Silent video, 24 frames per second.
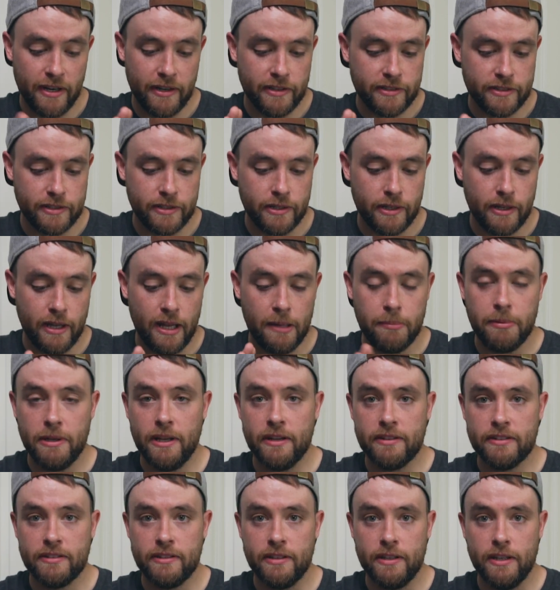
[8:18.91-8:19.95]
It is an
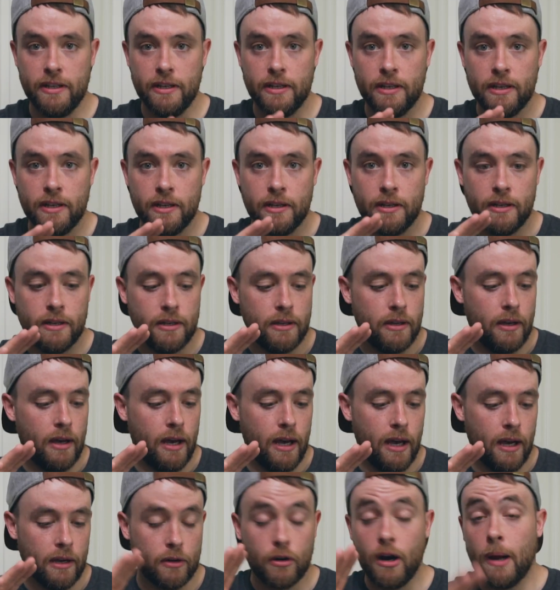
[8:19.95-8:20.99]
APS-C
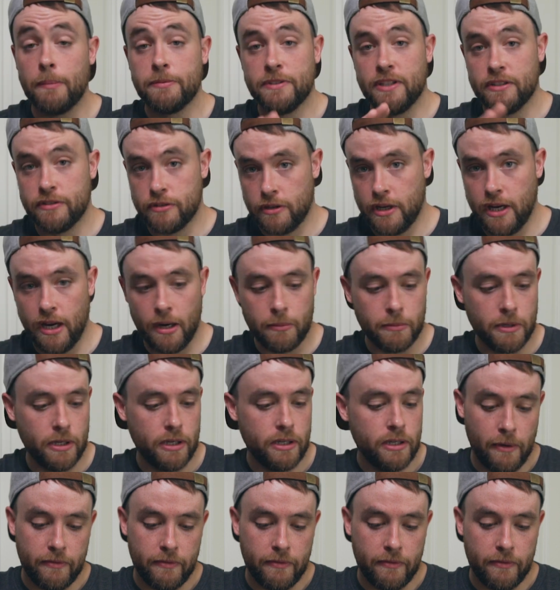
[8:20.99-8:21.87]
crop sensor camera.